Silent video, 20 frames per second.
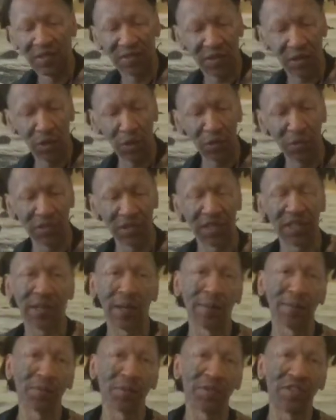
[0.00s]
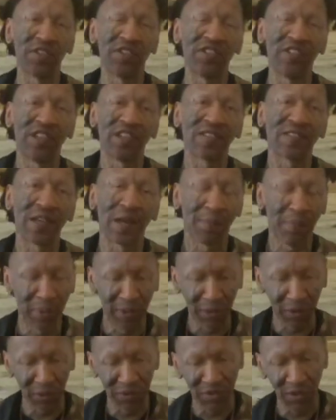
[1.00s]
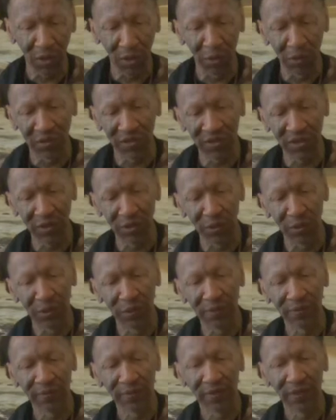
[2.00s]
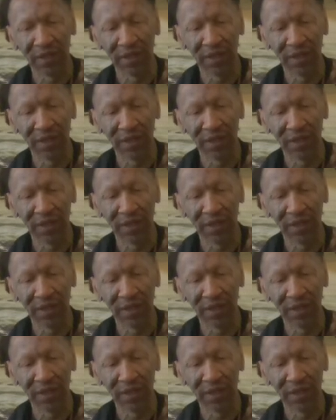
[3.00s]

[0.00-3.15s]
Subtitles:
this koozie that comes with the Gsi Pinnacle Solos 2.